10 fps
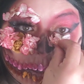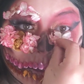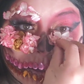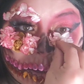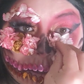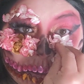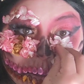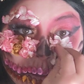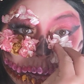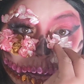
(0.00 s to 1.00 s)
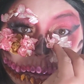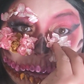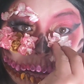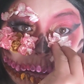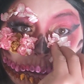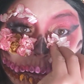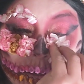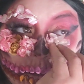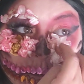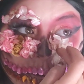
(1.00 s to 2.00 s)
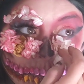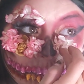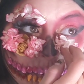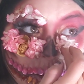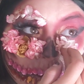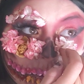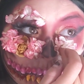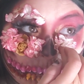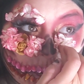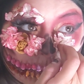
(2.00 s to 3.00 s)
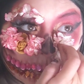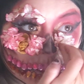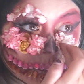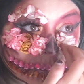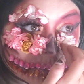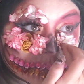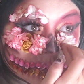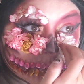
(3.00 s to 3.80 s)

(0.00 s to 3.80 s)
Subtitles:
it on right where I put the glue.